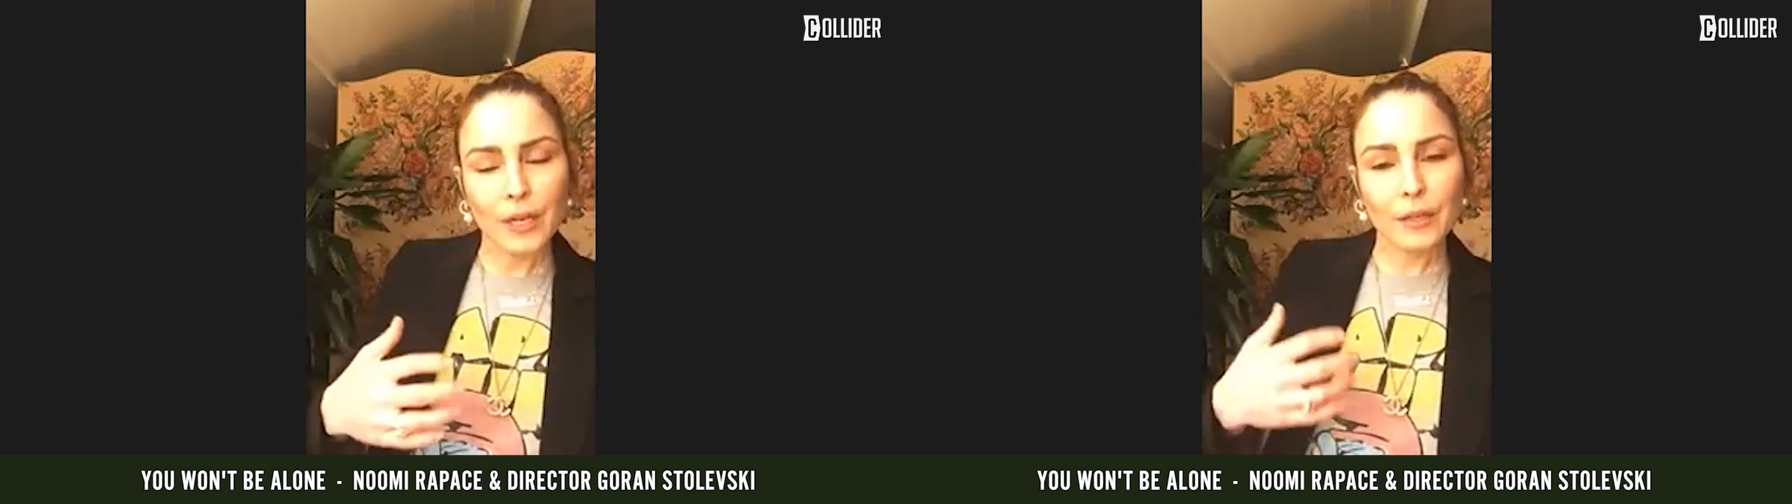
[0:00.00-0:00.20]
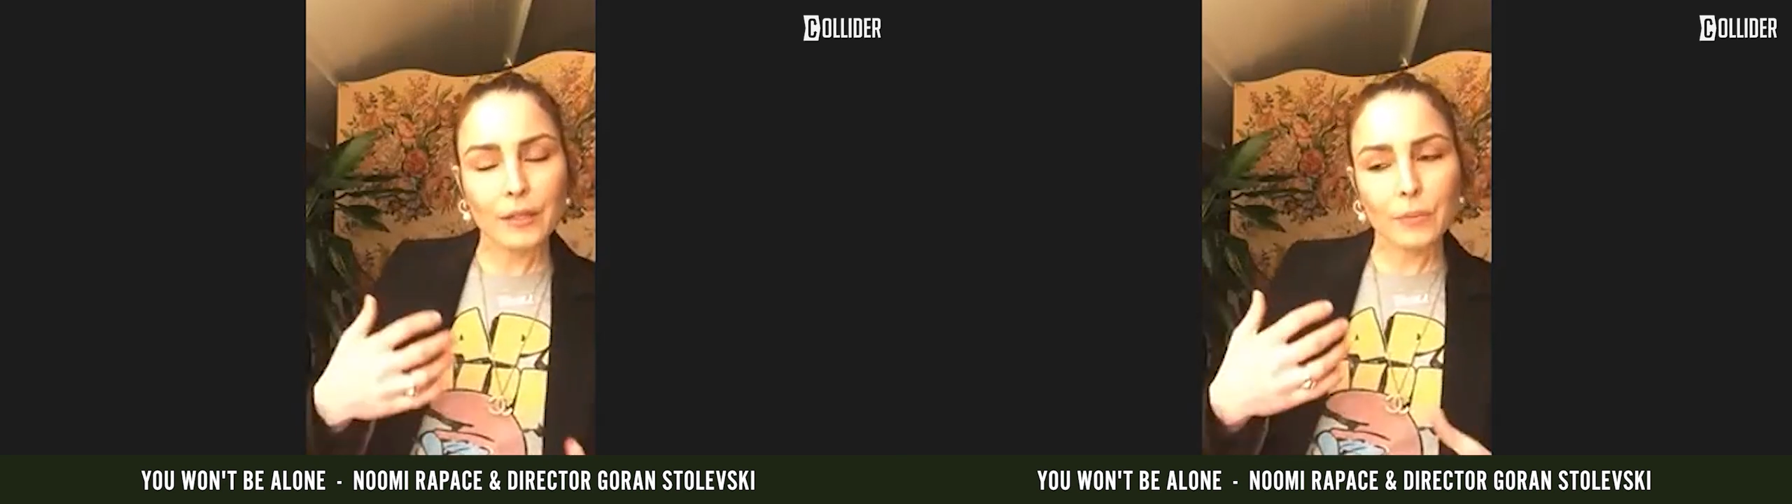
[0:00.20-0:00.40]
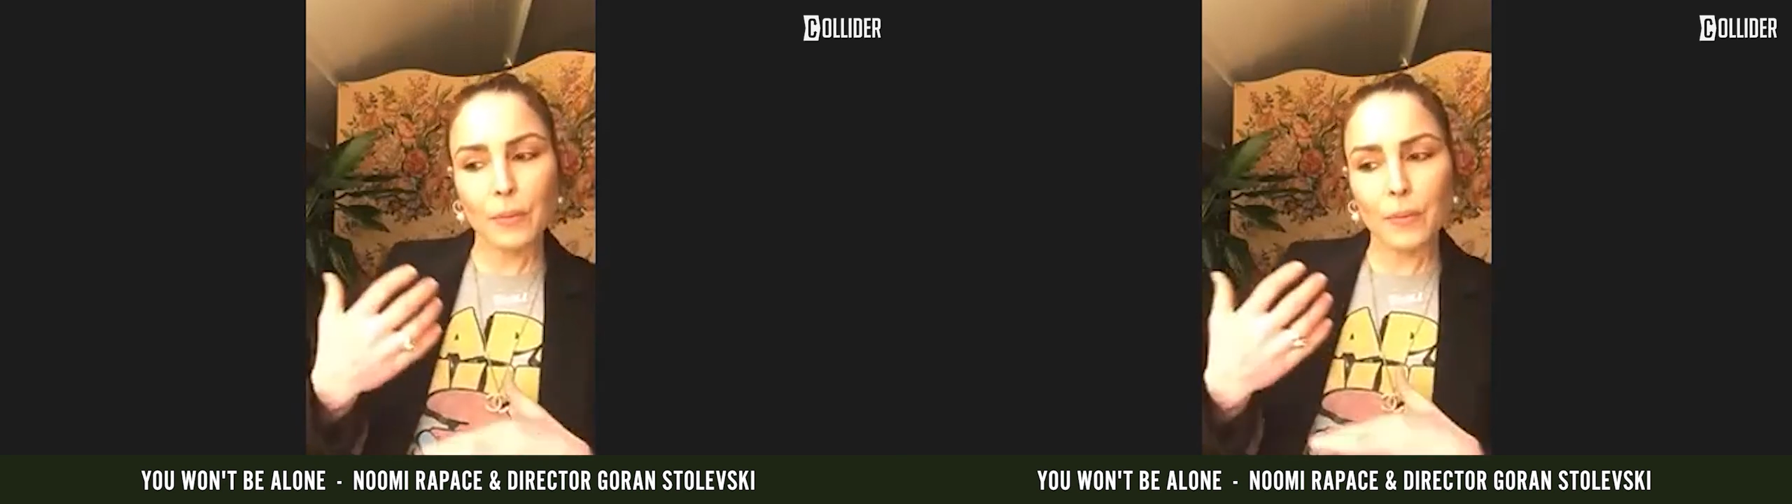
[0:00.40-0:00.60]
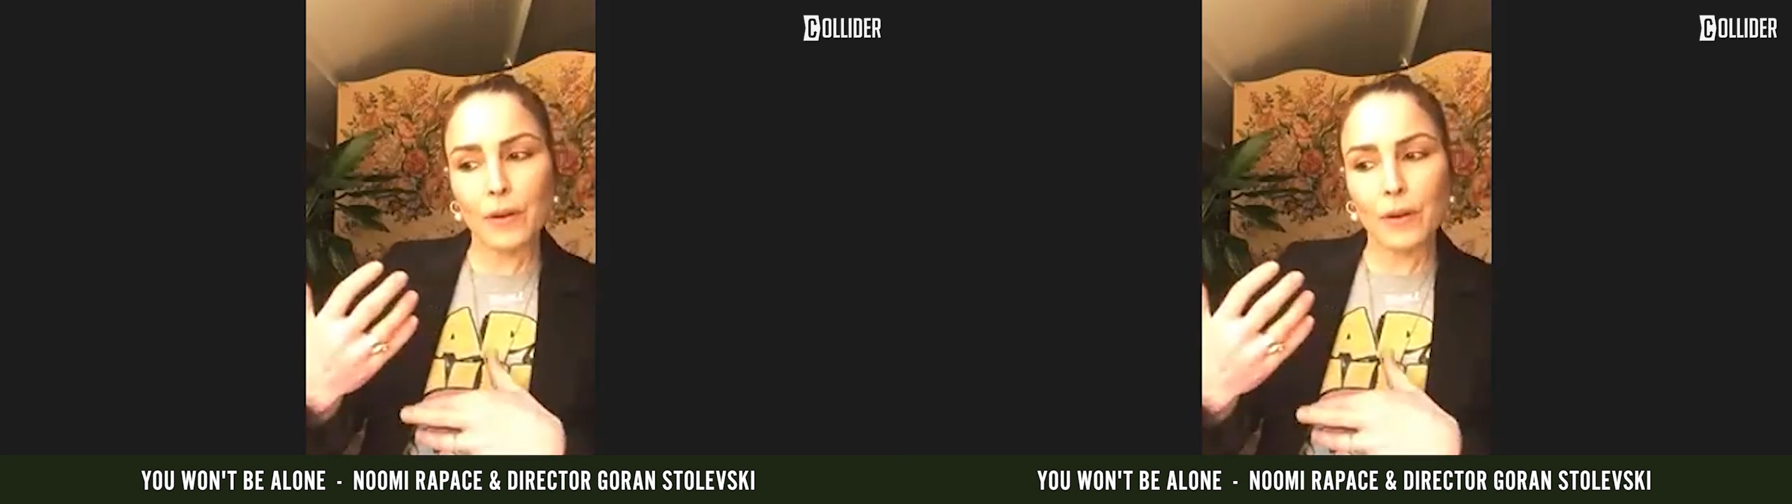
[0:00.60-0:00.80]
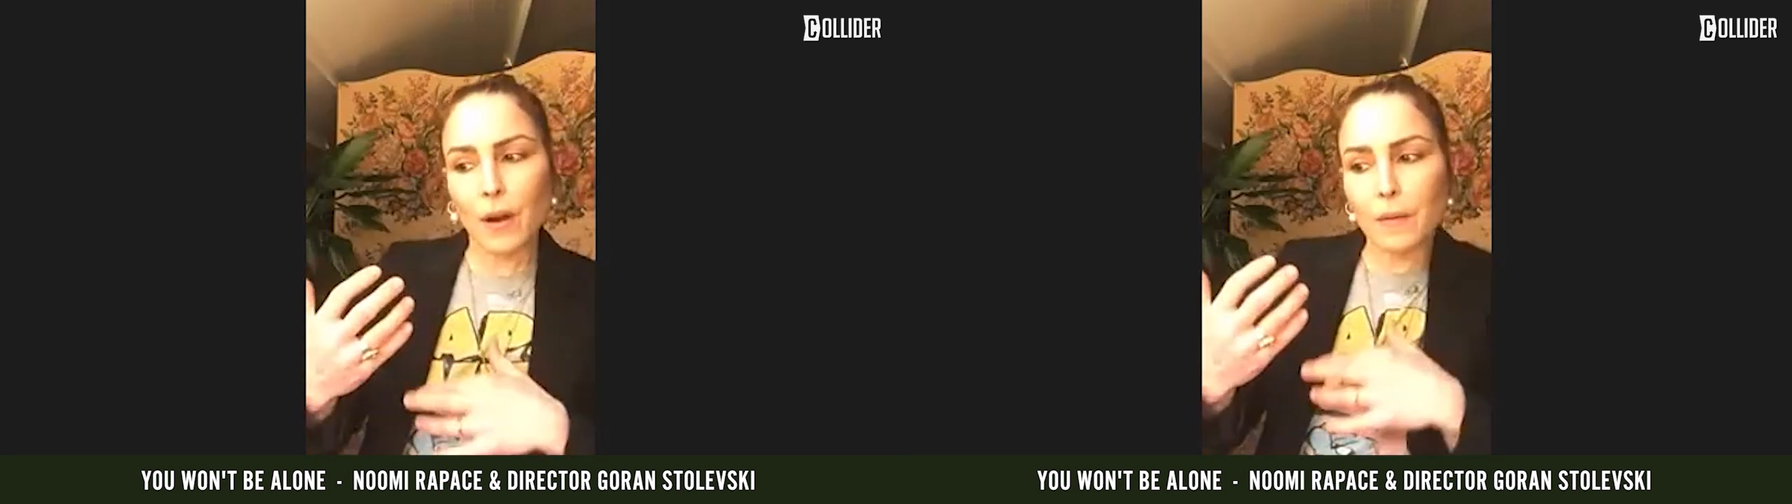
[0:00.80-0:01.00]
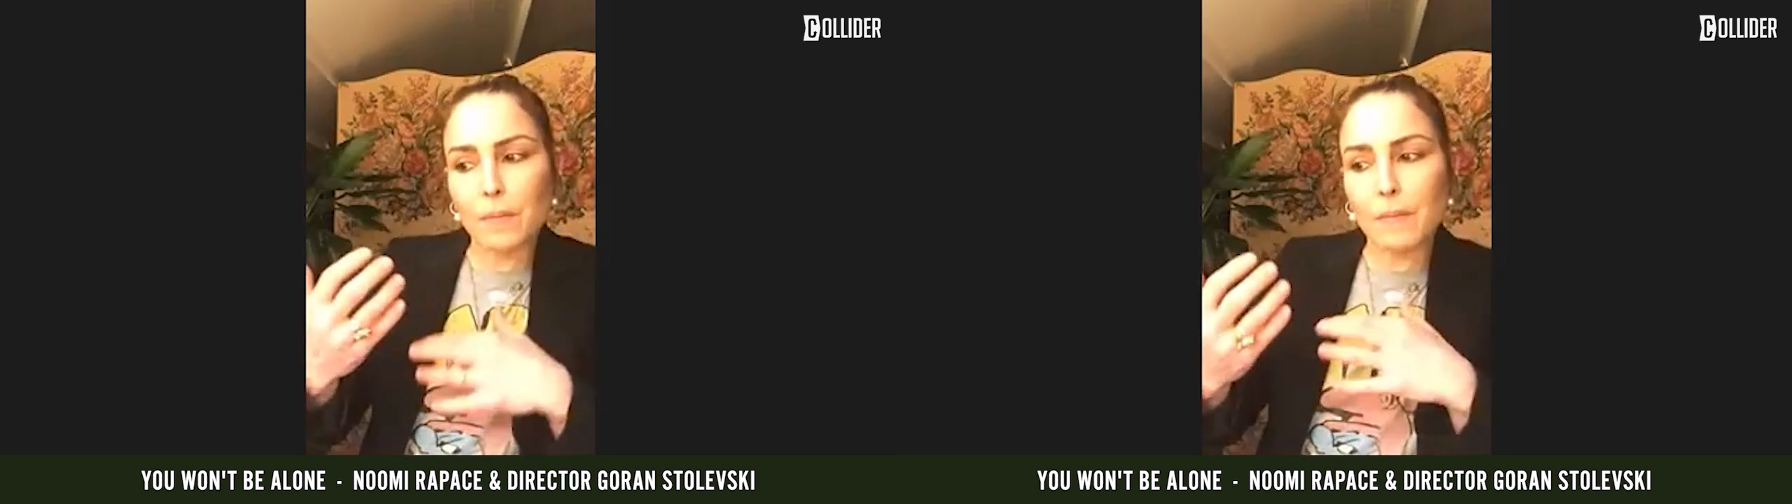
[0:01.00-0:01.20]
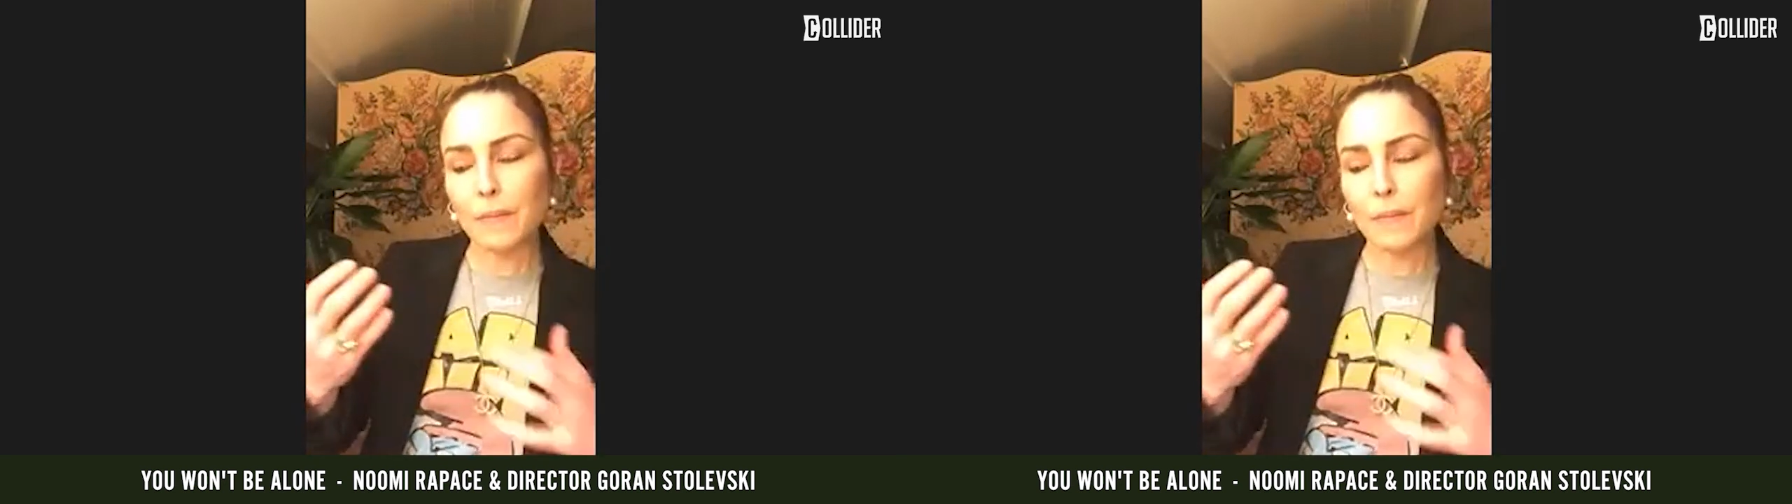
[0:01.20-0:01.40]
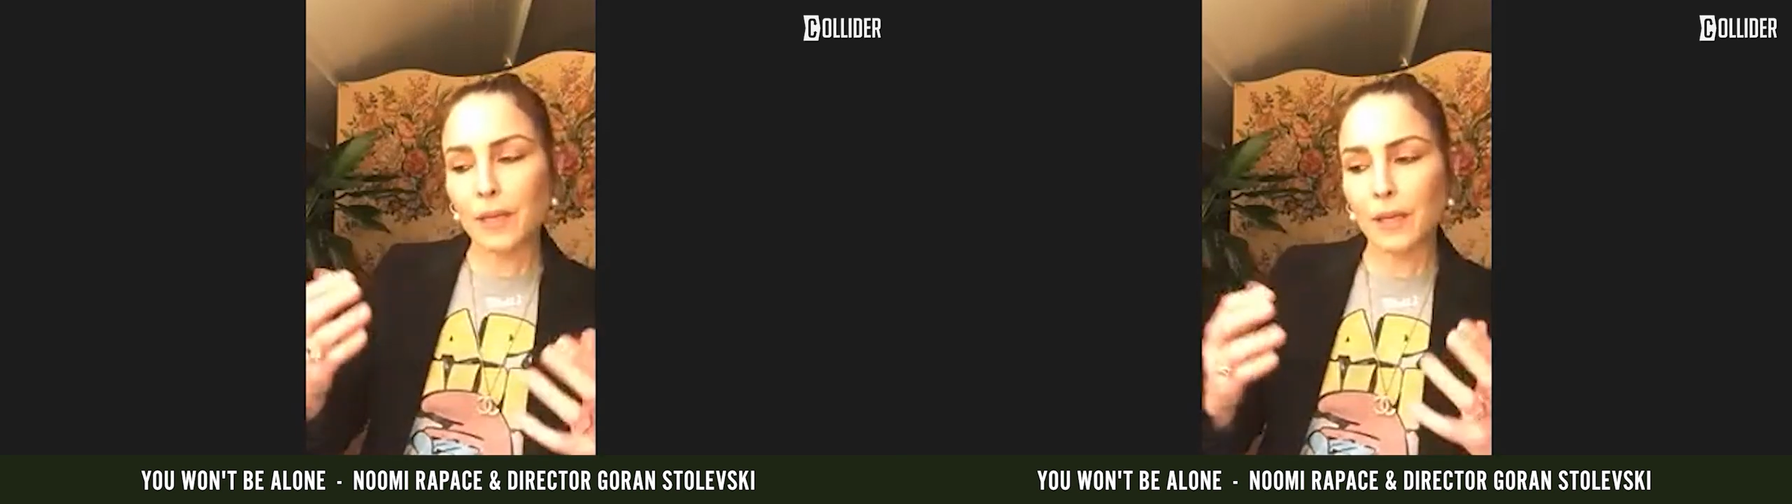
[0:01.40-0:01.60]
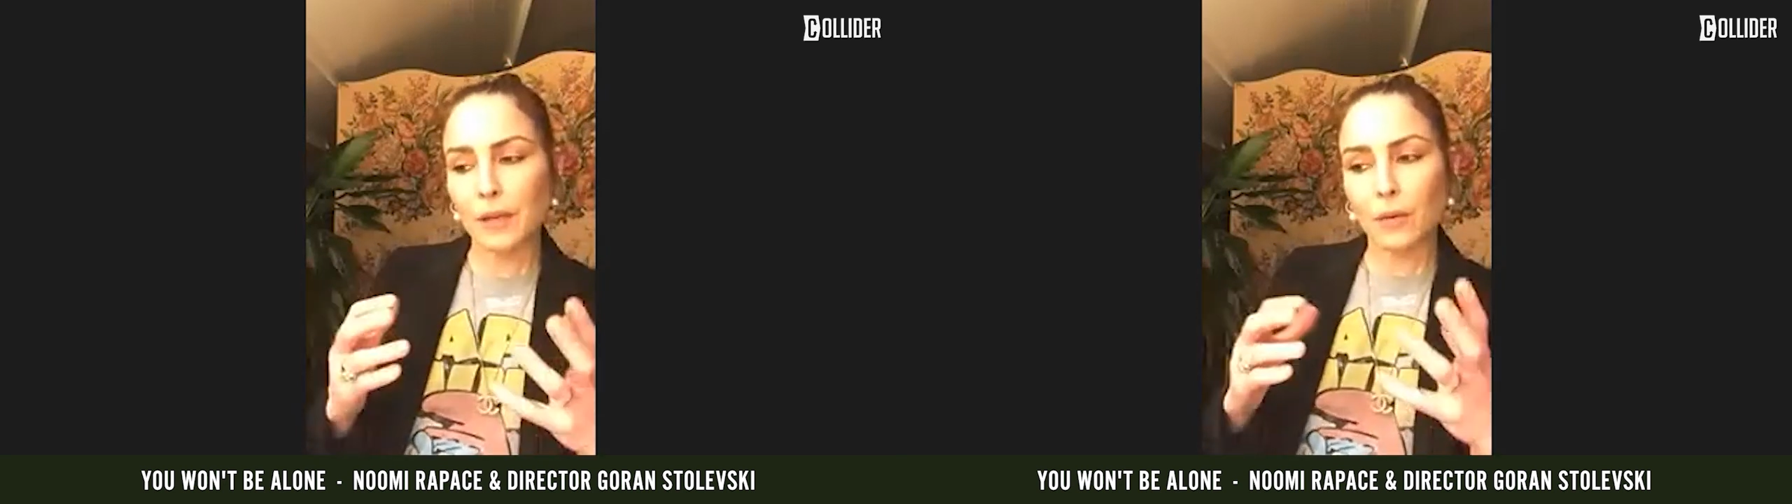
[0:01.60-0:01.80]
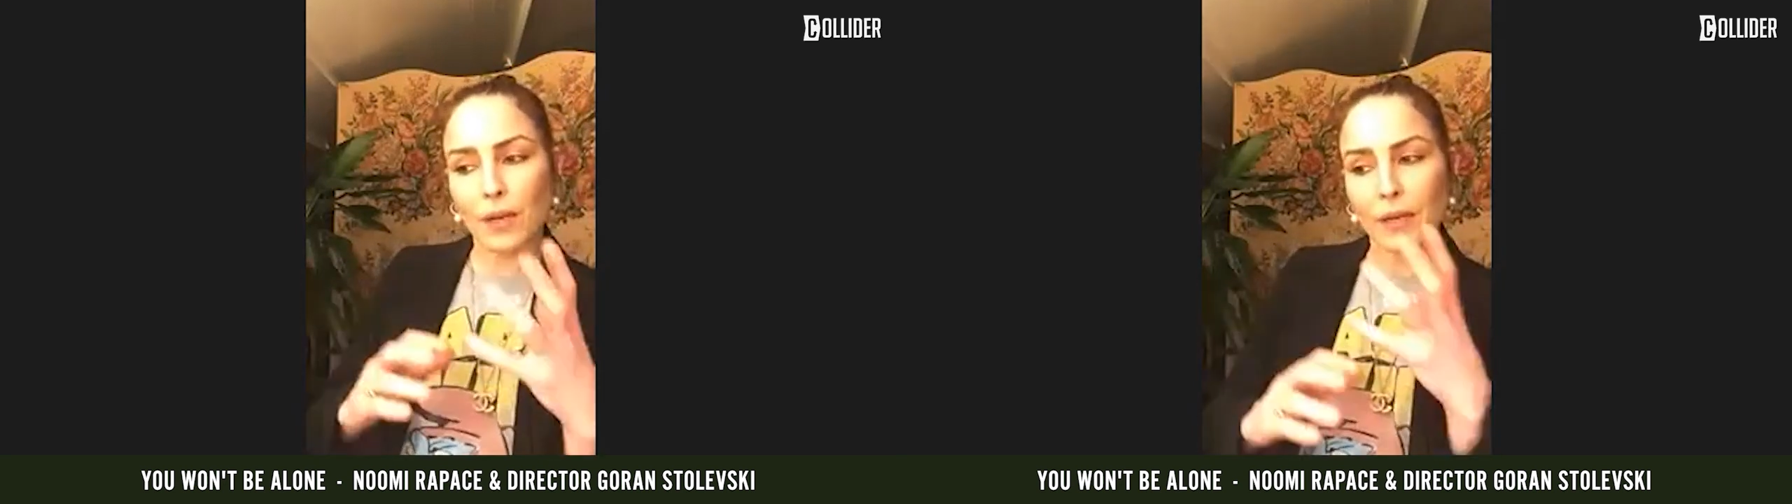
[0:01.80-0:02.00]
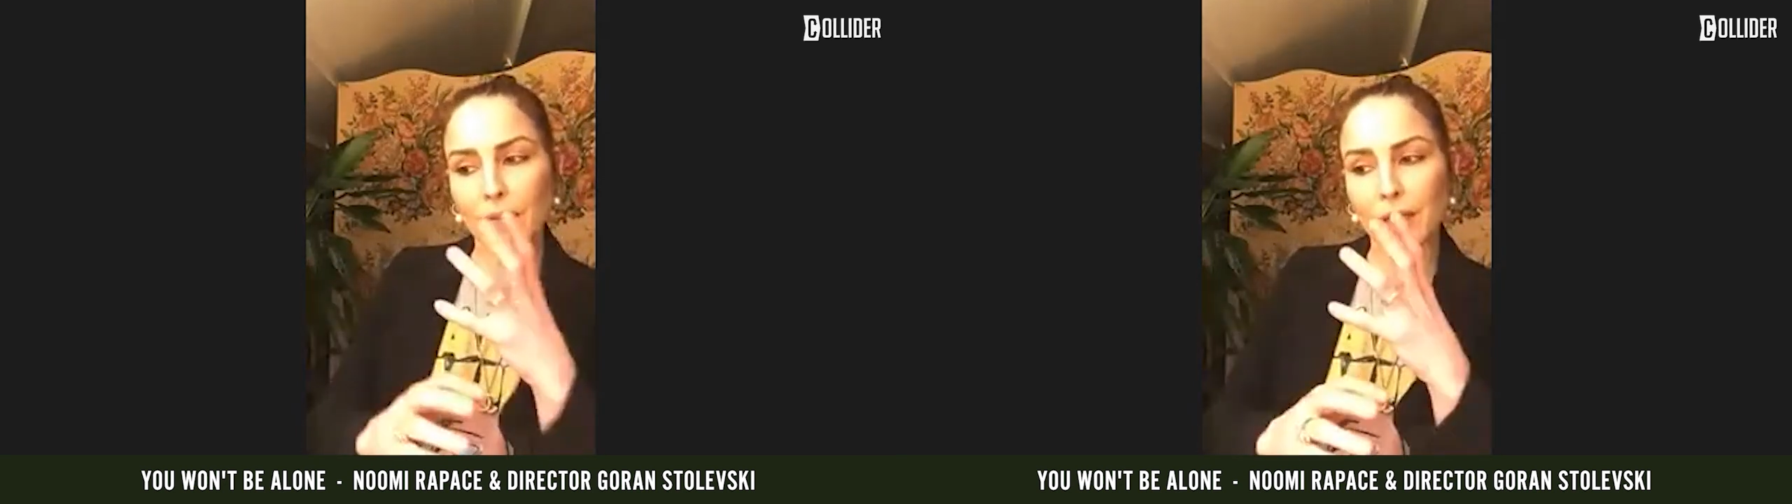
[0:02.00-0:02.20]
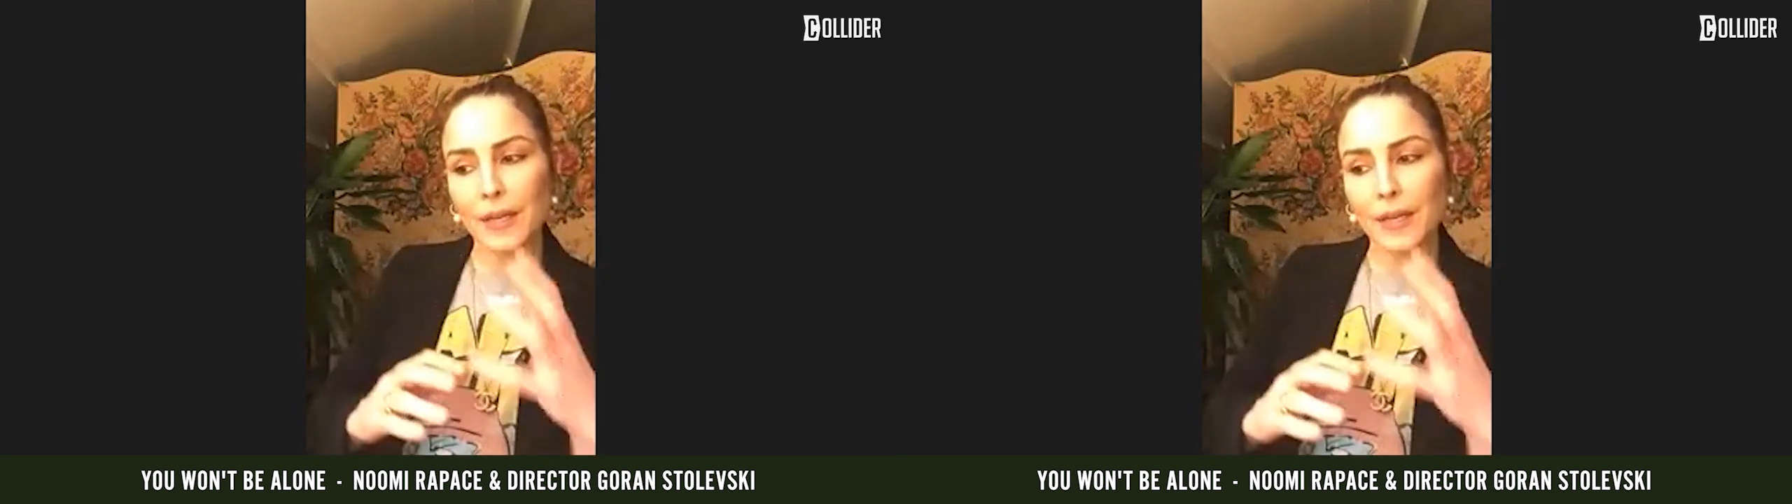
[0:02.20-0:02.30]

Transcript: because we were not mimicking or like